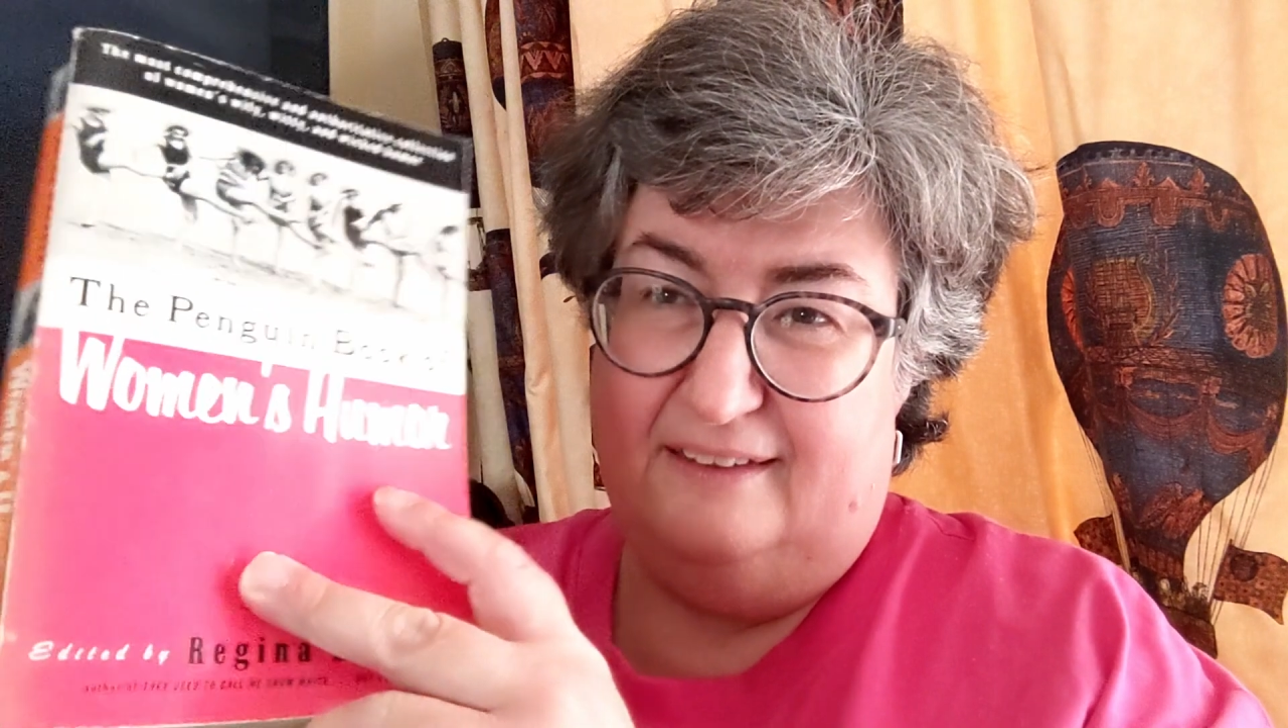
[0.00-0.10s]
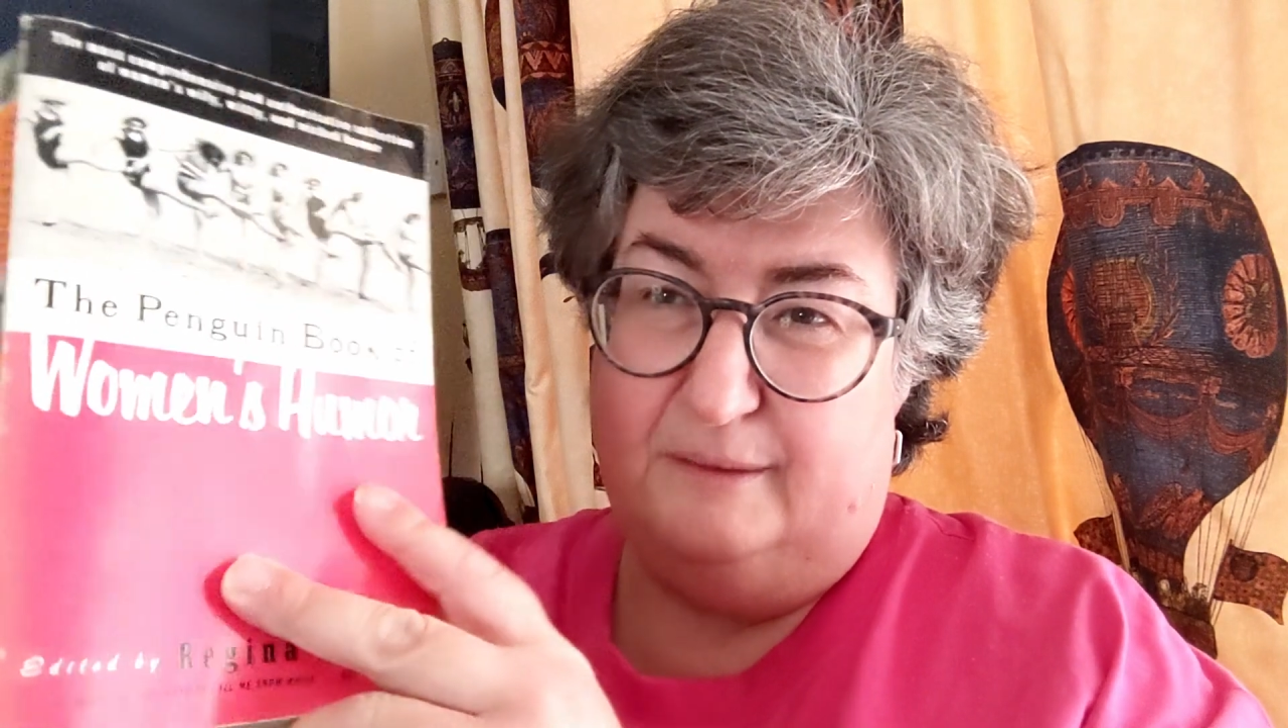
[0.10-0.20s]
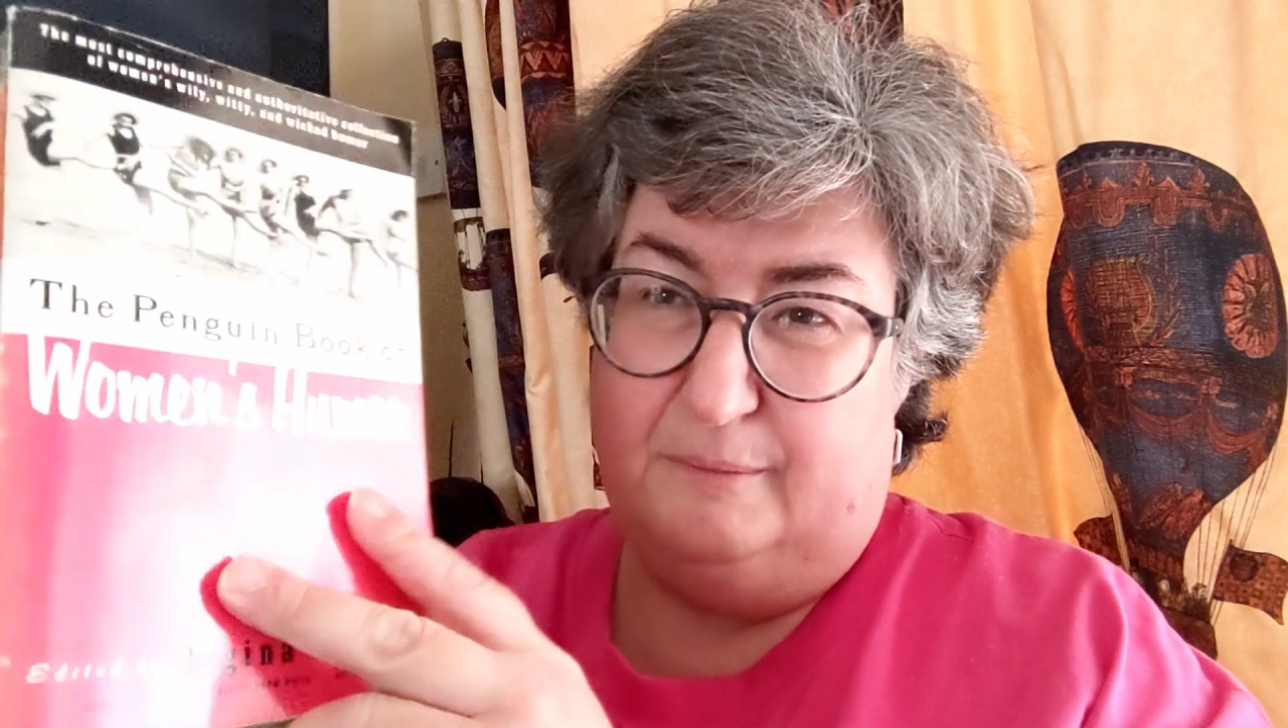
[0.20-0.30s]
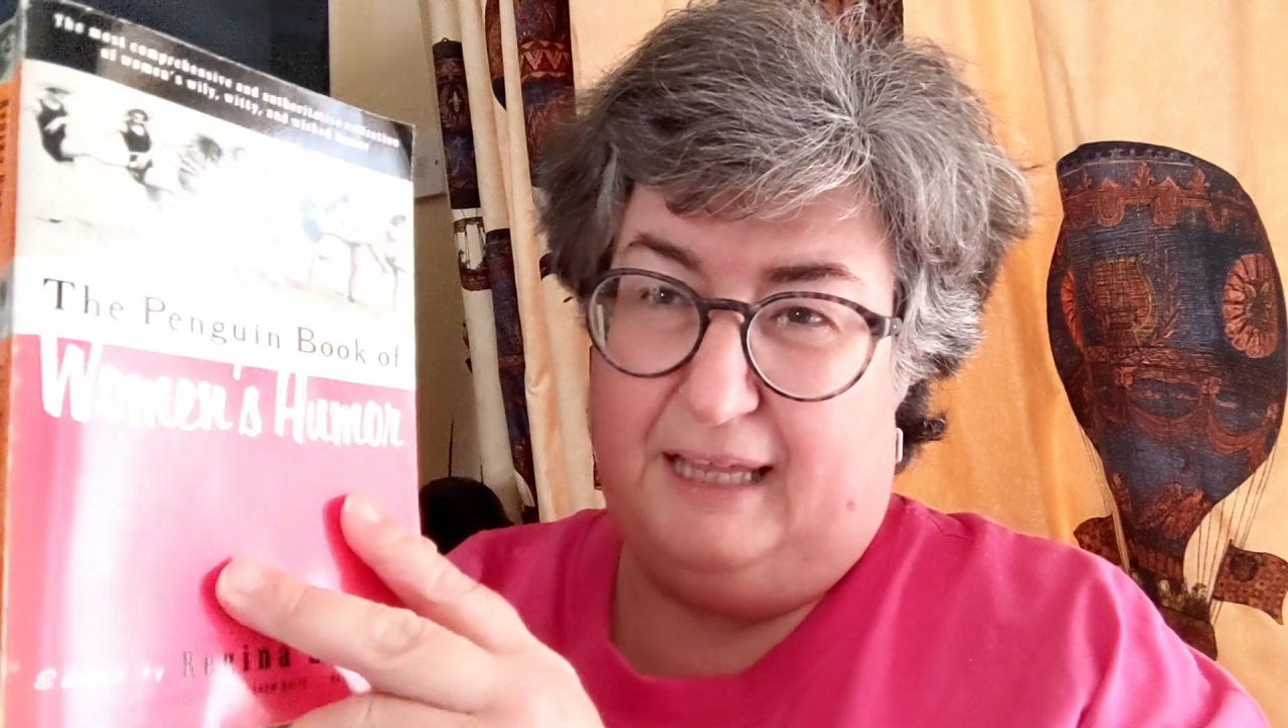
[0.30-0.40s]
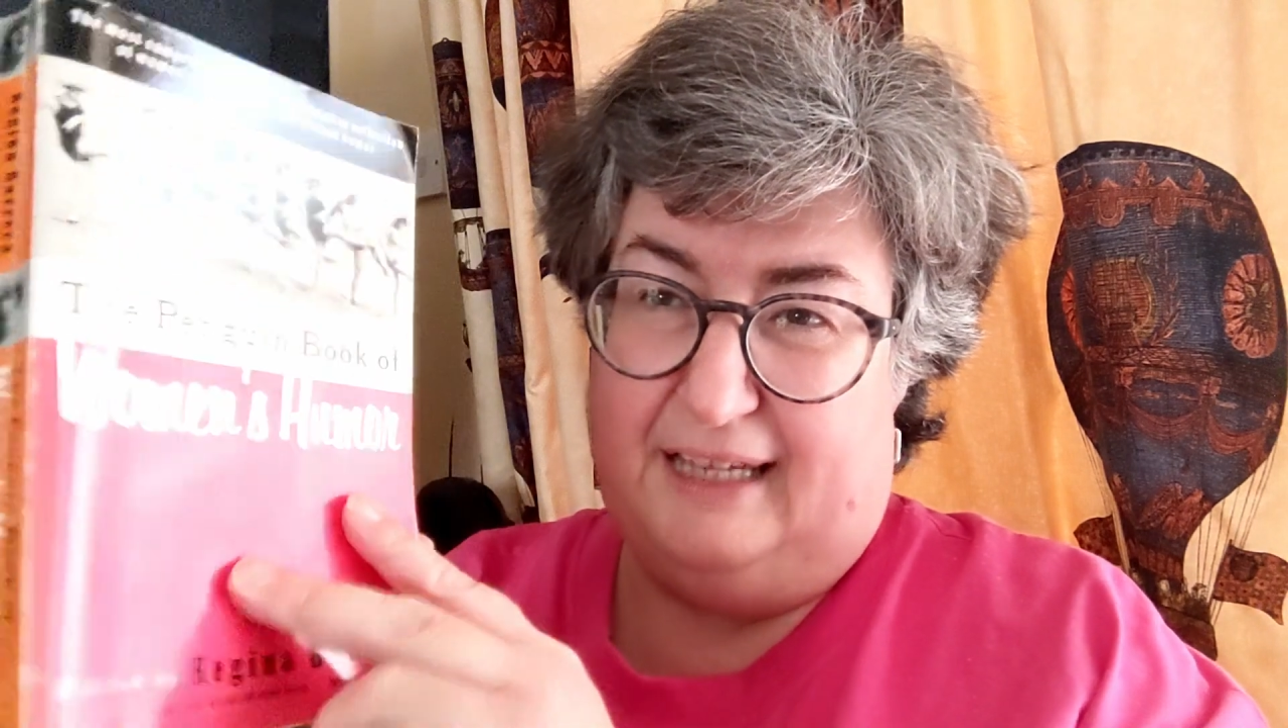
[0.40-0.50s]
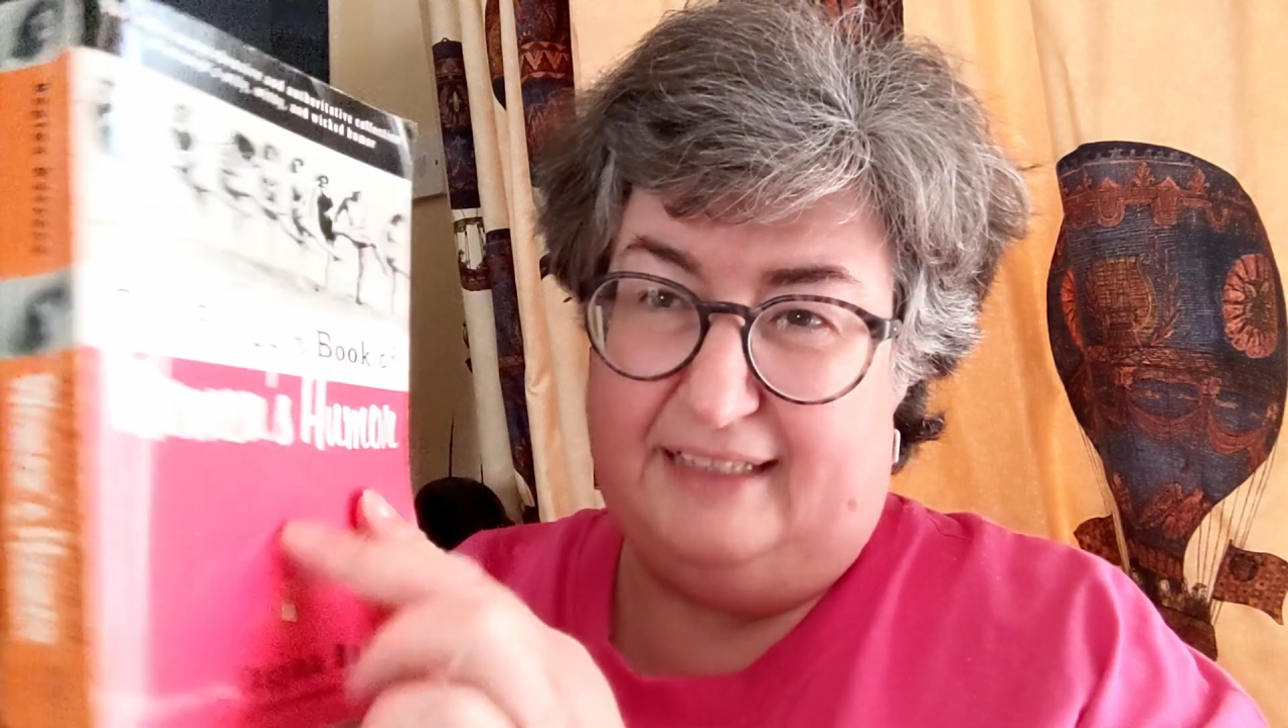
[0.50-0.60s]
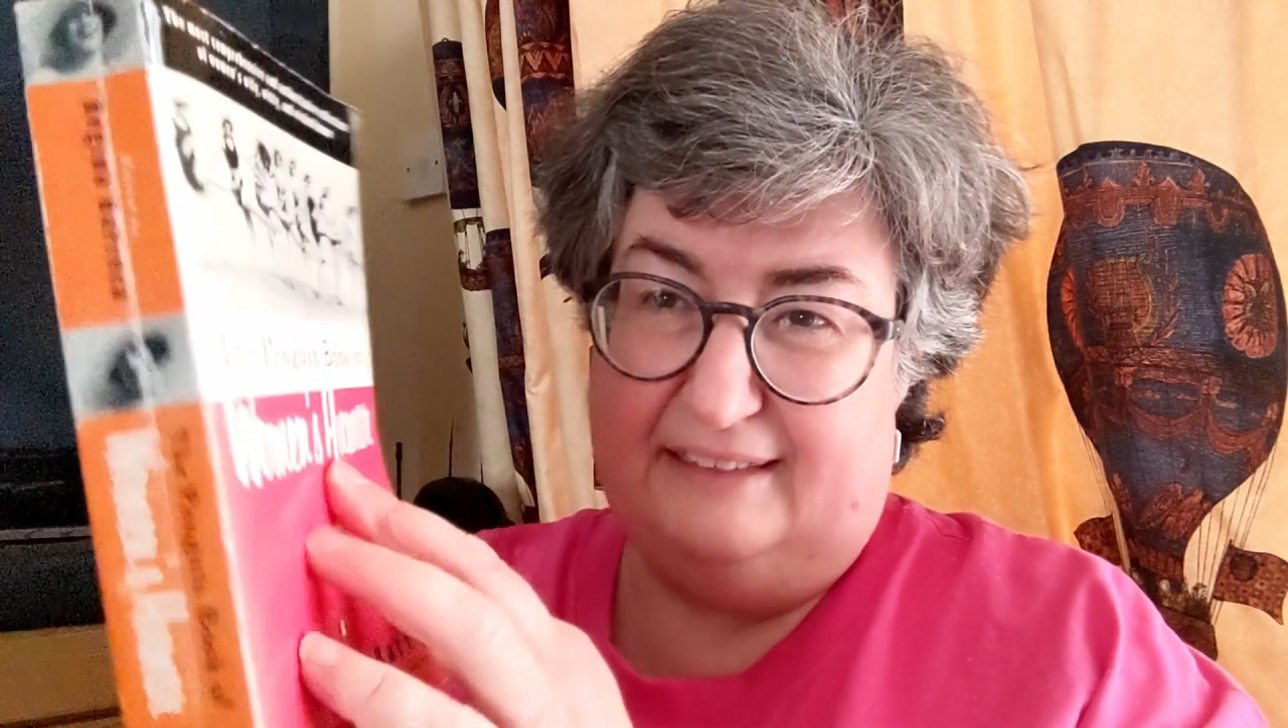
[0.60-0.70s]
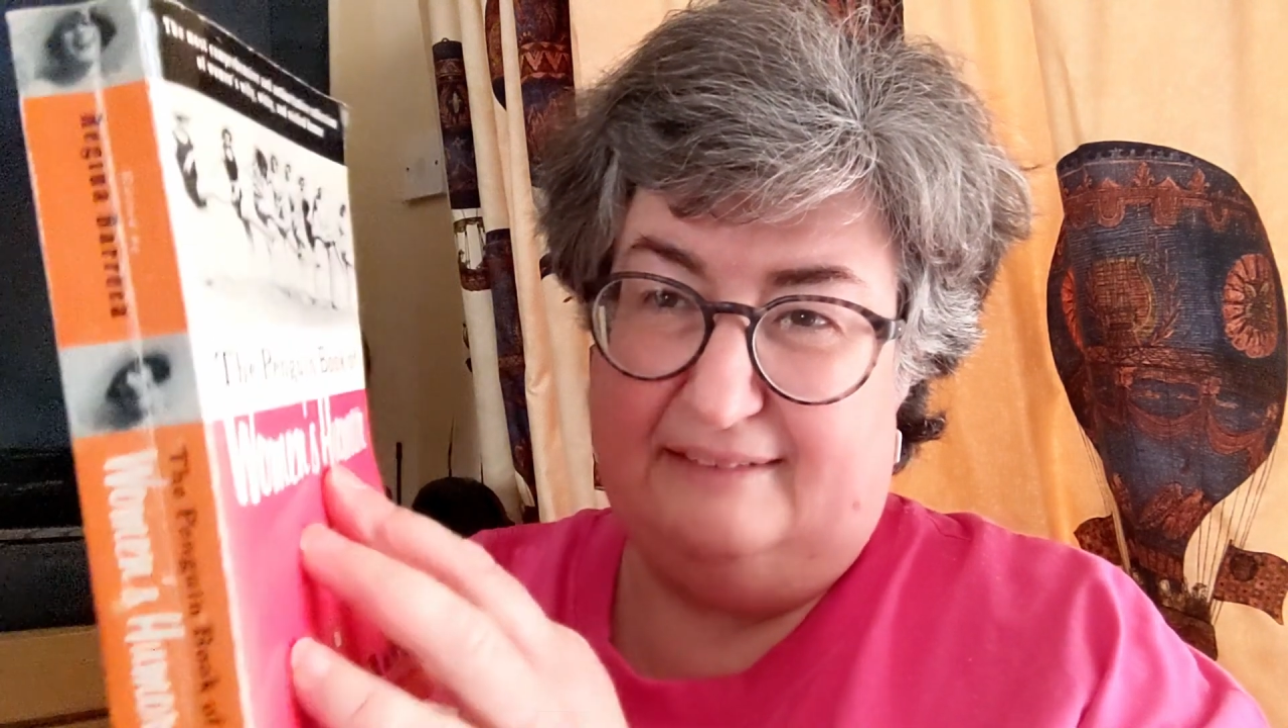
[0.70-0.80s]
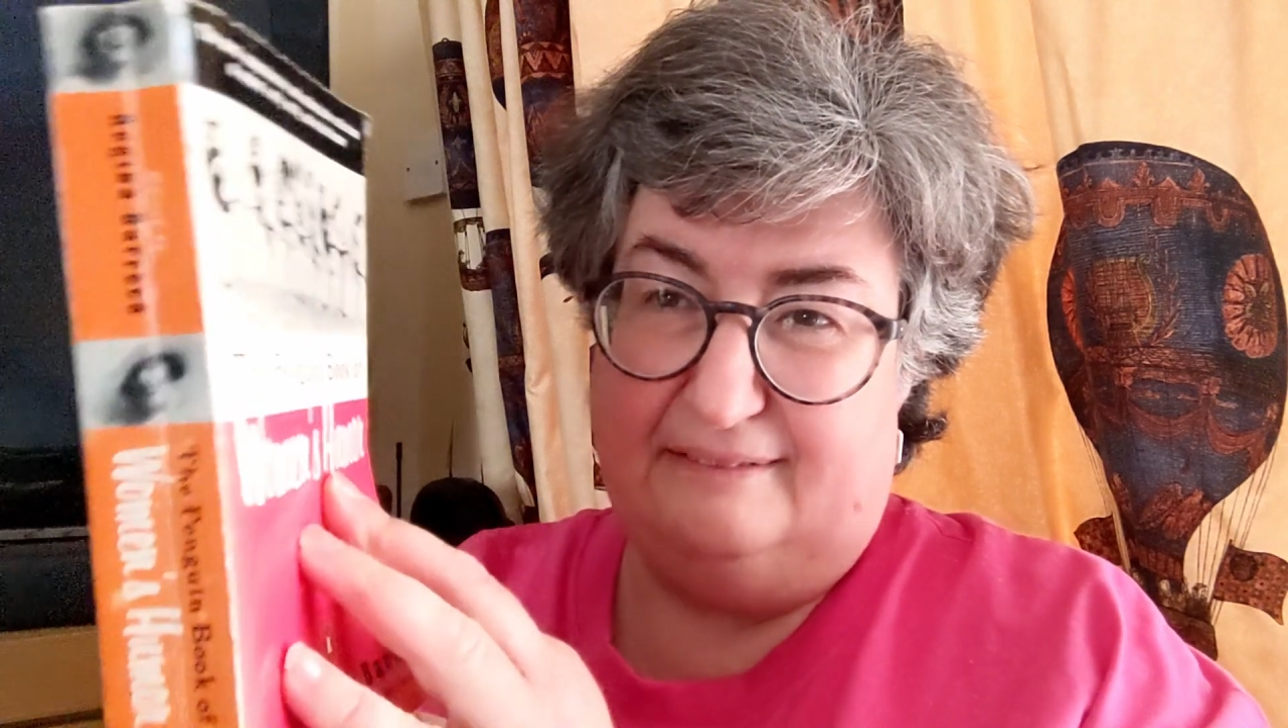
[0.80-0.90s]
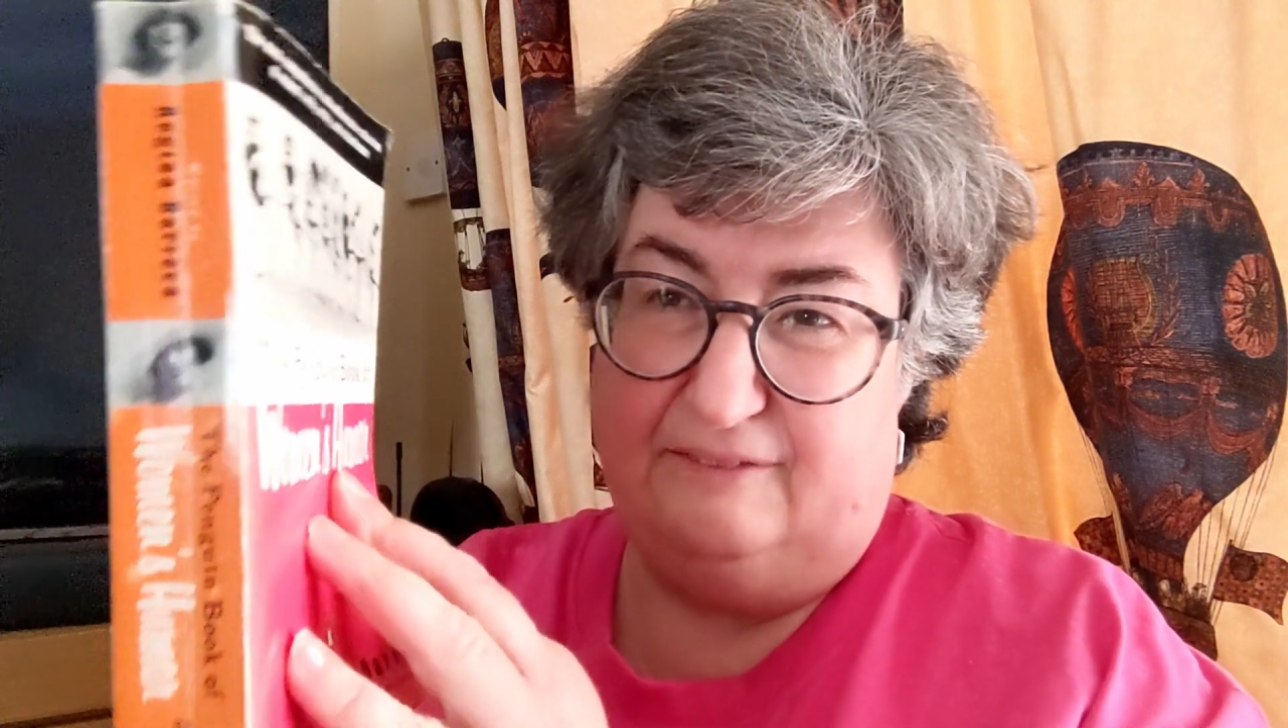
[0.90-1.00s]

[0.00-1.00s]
the black,